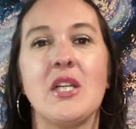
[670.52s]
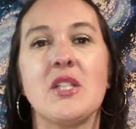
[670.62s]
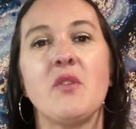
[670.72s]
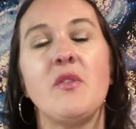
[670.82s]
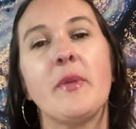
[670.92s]

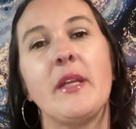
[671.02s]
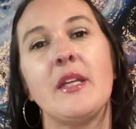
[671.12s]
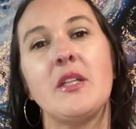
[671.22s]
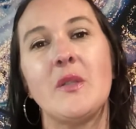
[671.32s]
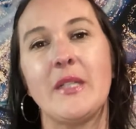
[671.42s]
so if you plan
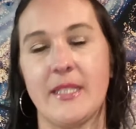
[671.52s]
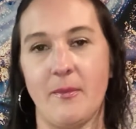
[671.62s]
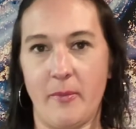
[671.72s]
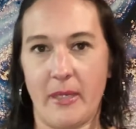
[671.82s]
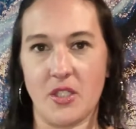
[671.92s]
on doing
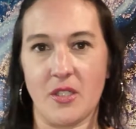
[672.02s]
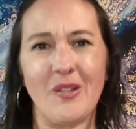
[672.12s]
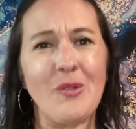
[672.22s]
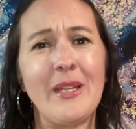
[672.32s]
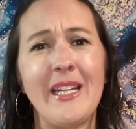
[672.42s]
sublimation
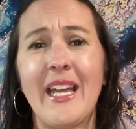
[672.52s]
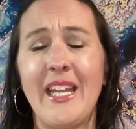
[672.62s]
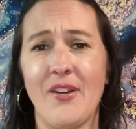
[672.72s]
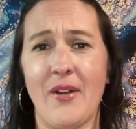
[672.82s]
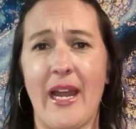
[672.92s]
or really
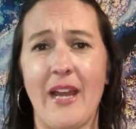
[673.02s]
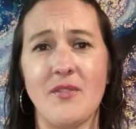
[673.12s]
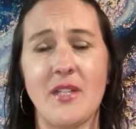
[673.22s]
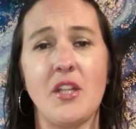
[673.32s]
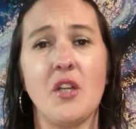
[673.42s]
any
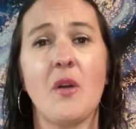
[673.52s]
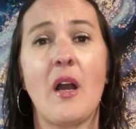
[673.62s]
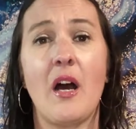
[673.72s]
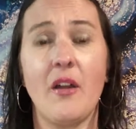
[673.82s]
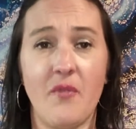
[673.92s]
craft and
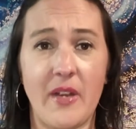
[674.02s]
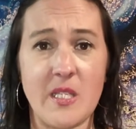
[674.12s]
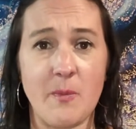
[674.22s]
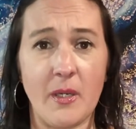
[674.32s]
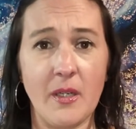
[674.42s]
you're on
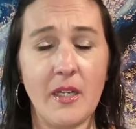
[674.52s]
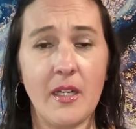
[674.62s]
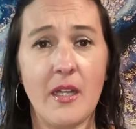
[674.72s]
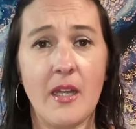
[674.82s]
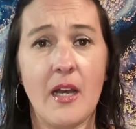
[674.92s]
Facebook,
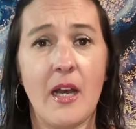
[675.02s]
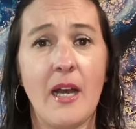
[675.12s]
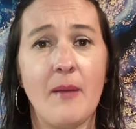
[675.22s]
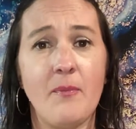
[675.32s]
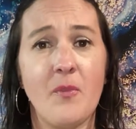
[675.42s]

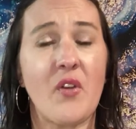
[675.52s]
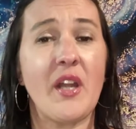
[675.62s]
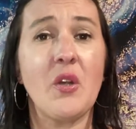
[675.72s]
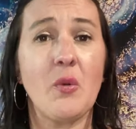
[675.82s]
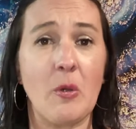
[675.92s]
um,
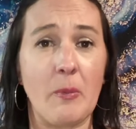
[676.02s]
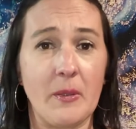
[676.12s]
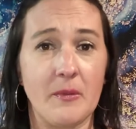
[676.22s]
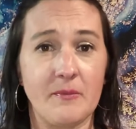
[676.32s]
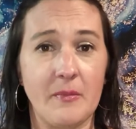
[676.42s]
find a group.
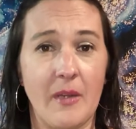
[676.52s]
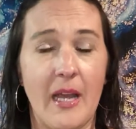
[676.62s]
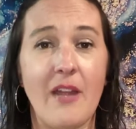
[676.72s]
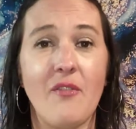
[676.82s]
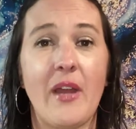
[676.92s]

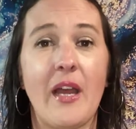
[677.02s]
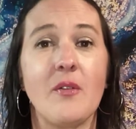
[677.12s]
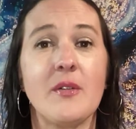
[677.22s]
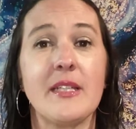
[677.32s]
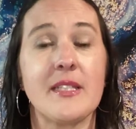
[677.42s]
I
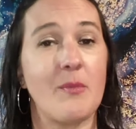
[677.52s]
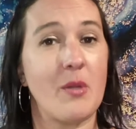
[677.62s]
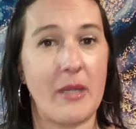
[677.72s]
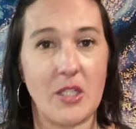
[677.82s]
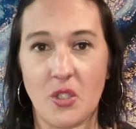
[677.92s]
found a
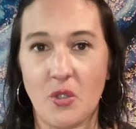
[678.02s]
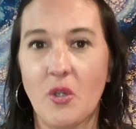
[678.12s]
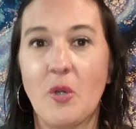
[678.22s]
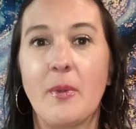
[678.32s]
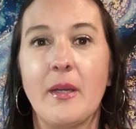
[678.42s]
sublimation
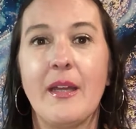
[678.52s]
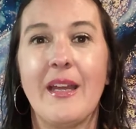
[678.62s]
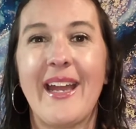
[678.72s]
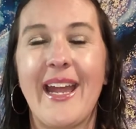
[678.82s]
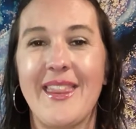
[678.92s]
group
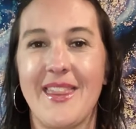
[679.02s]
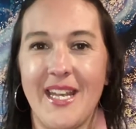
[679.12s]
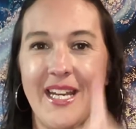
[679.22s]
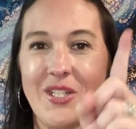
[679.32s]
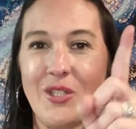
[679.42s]
and
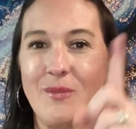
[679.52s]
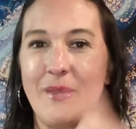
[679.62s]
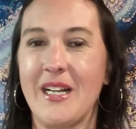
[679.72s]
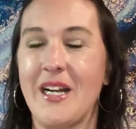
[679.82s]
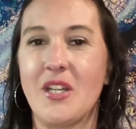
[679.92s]
they turned
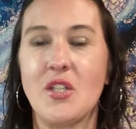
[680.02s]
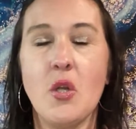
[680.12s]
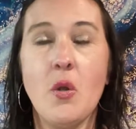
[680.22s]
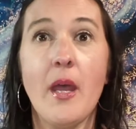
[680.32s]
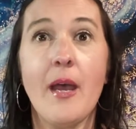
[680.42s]
me on
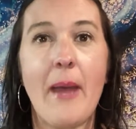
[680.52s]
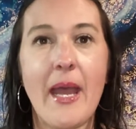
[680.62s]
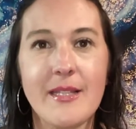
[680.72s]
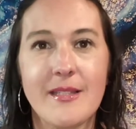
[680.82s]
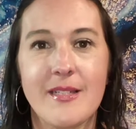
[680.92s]
to the
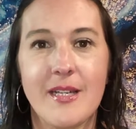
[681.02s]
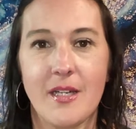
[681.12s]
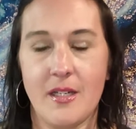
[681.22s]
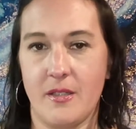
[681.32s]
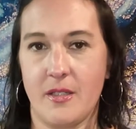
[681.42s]
best
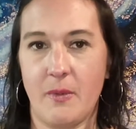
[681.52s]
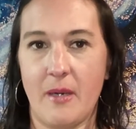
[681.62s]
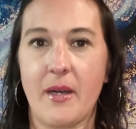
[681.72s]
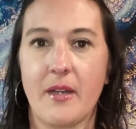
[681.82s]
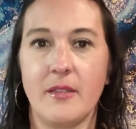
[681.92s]
spray
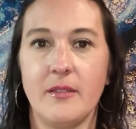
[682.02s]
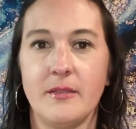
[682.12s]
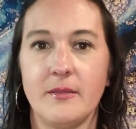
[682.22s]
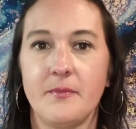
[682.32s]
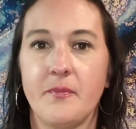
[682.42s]
bottle
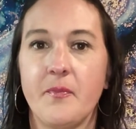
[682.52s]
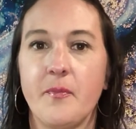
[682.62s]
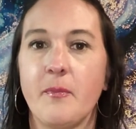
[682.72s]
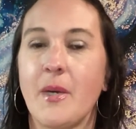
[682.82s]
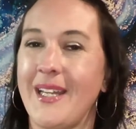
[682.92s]

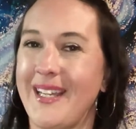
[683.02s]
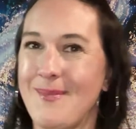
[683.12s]
money can